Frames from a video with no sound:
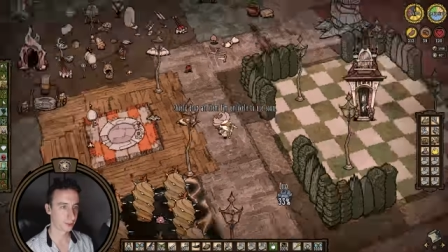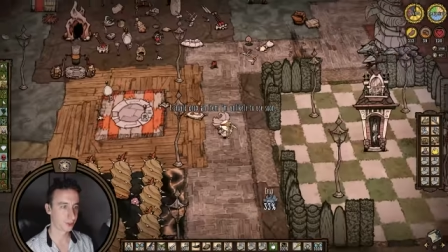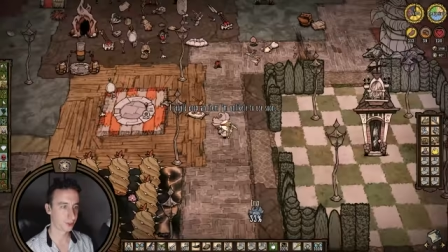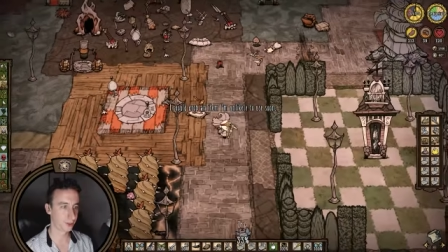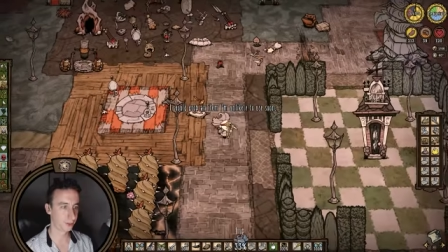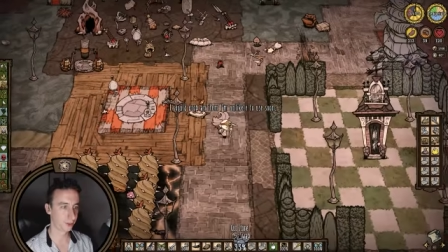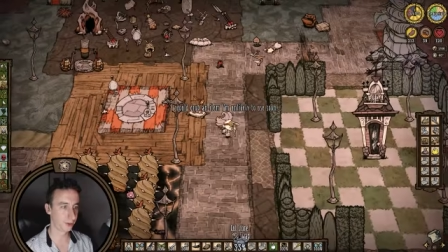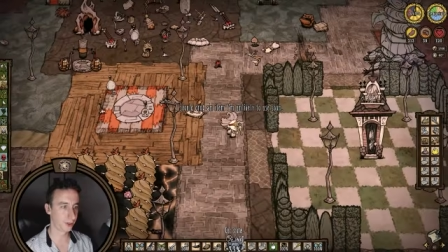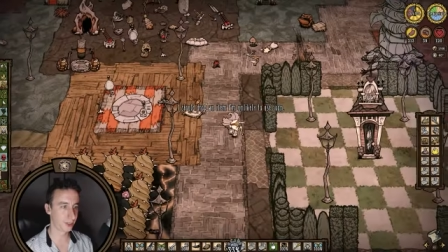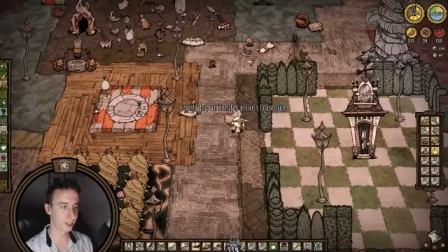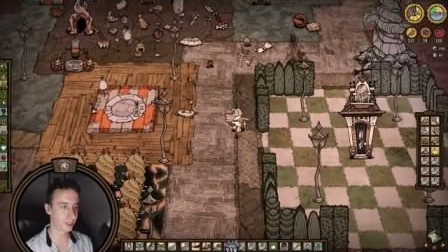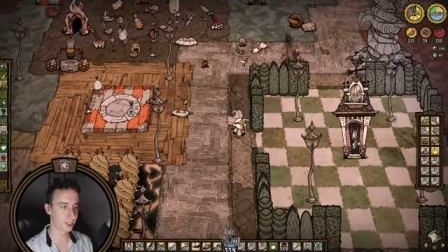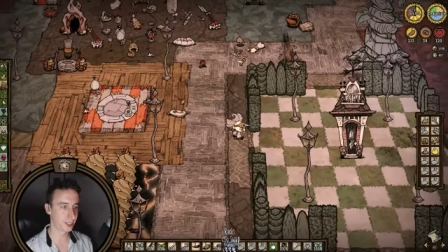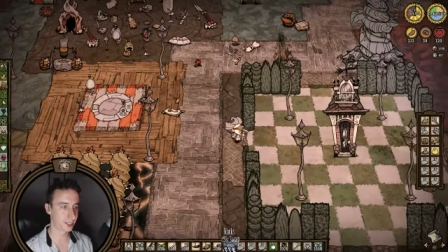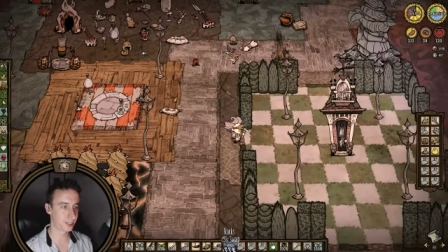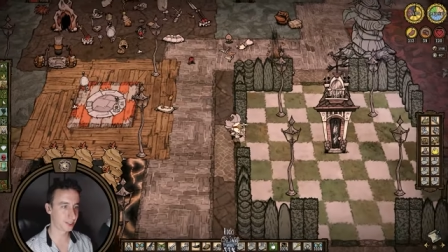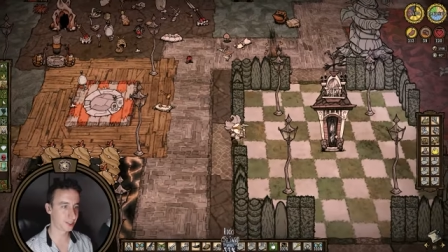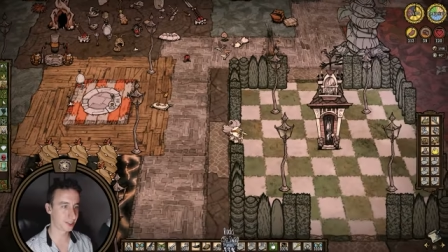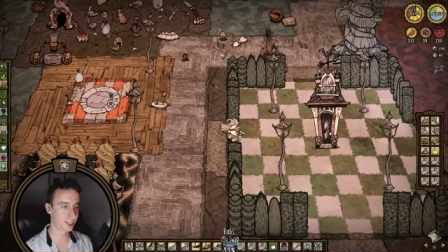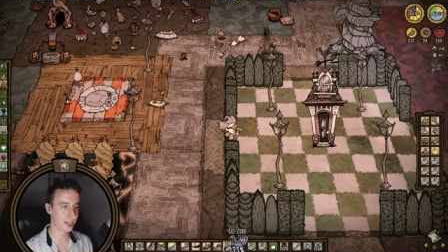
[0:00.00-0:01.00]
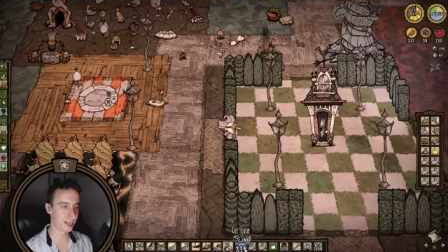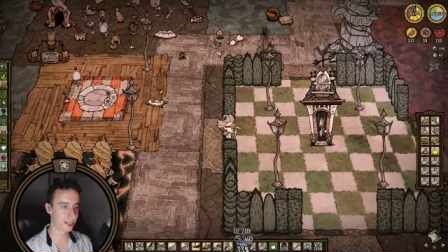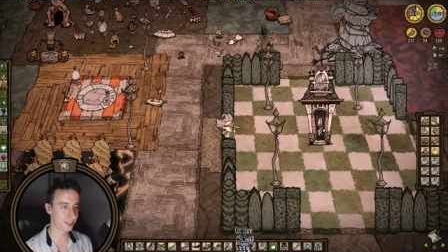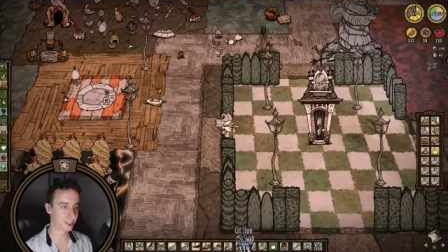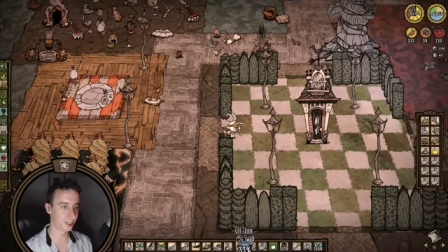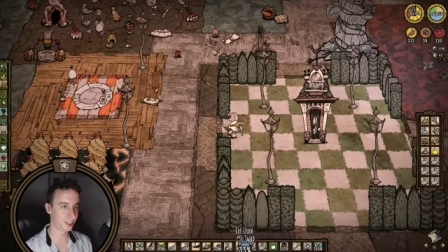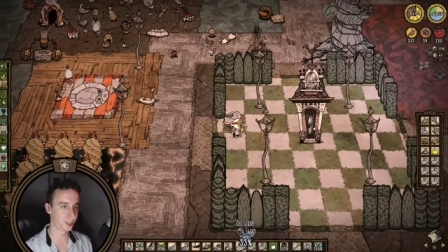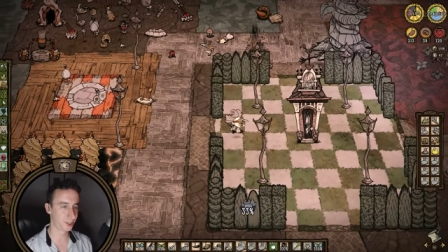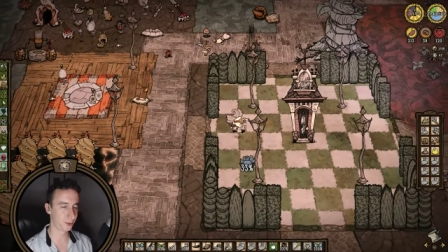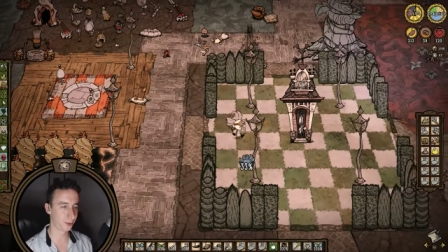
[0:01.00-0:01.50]
Sure it does,
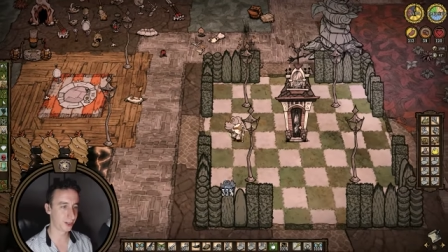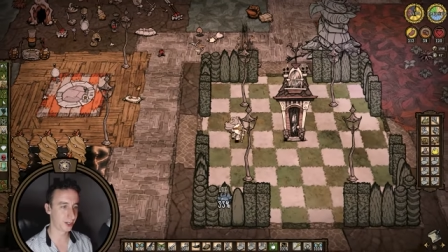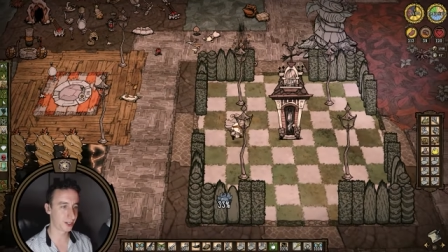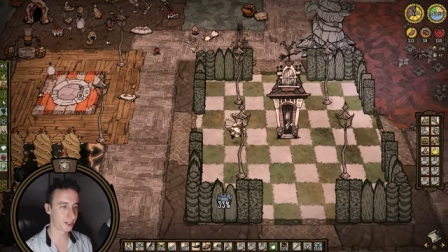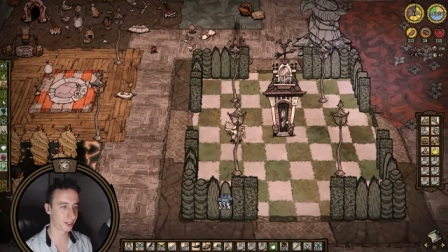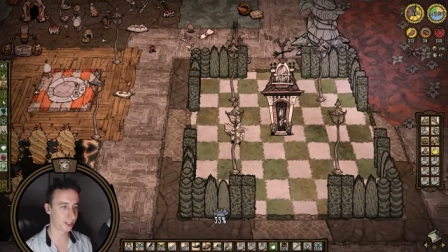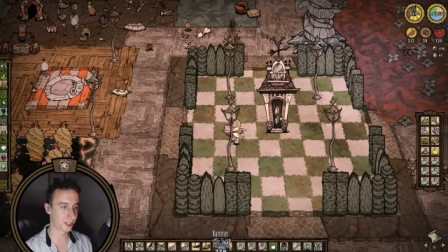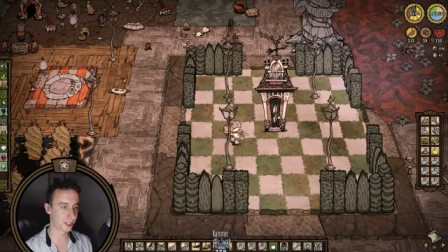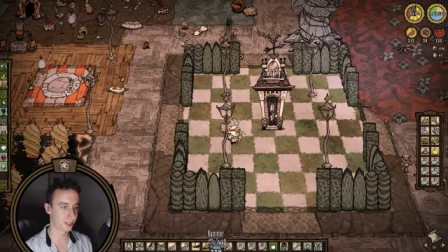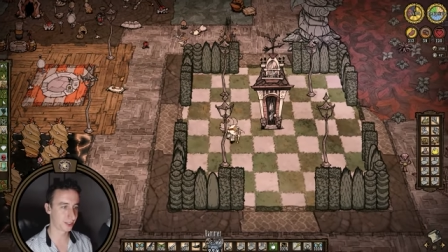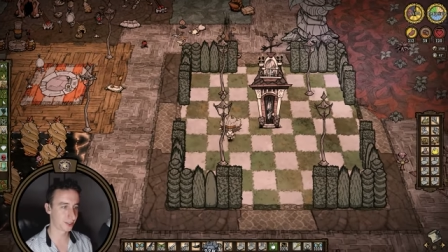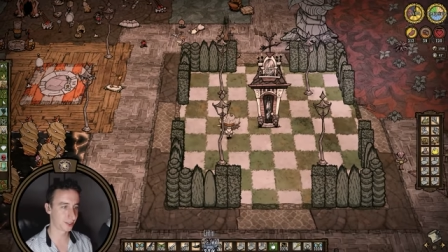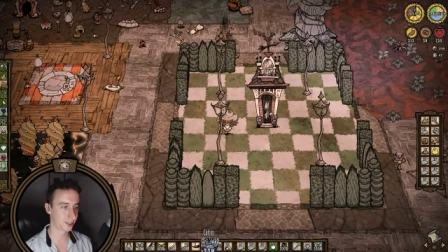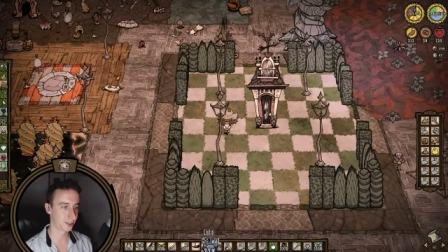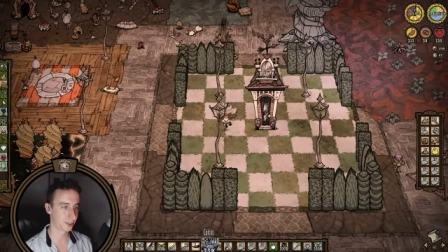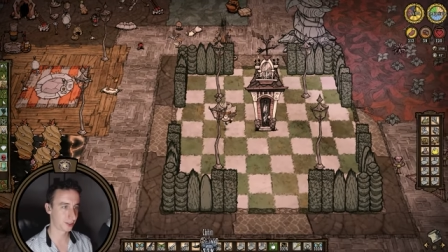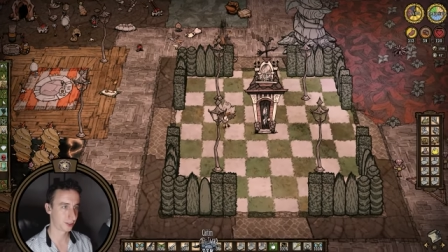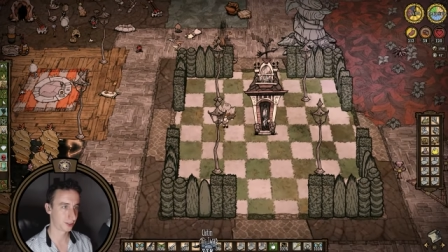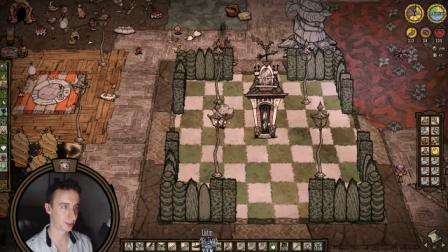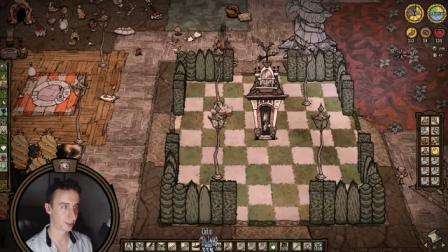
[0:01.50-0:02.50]
Jazzy. Sure it does.